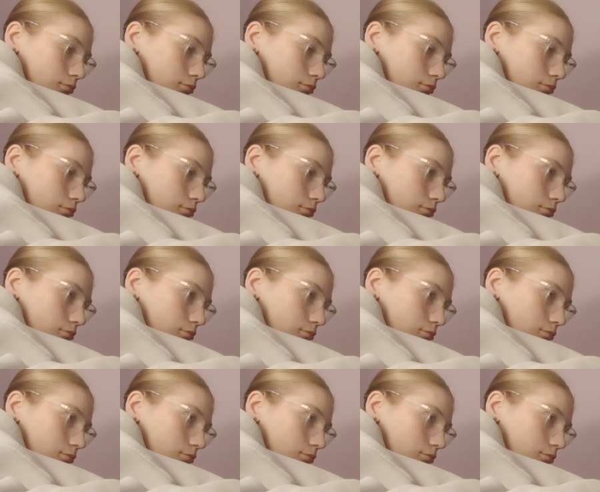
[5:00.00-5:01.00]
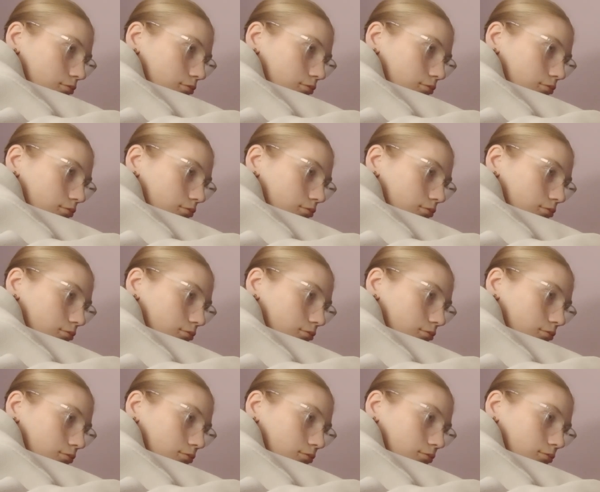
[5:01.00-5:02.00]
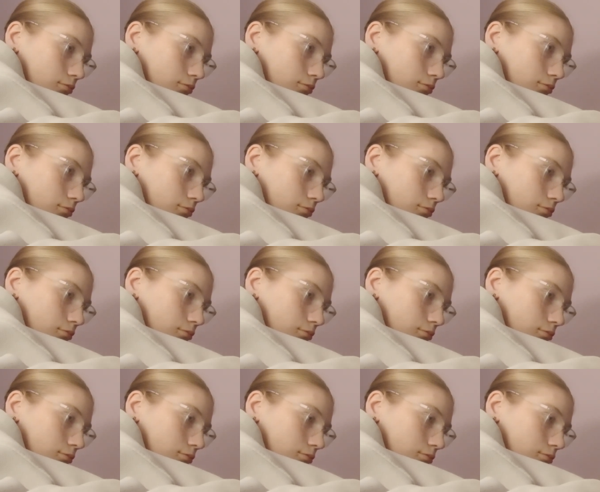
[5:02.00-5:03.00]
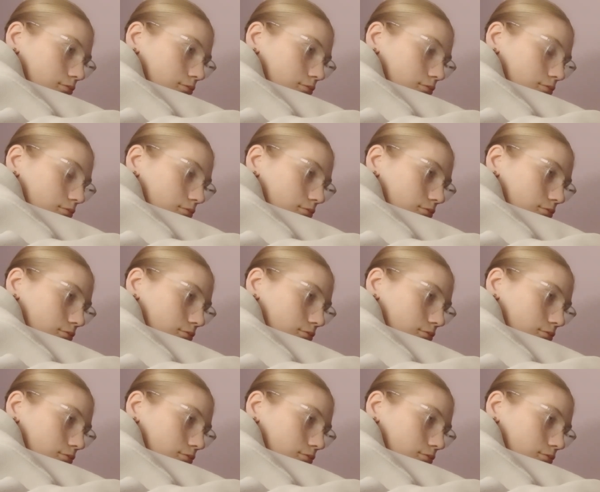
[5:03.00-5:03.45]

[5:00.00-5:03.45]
Nothing is said.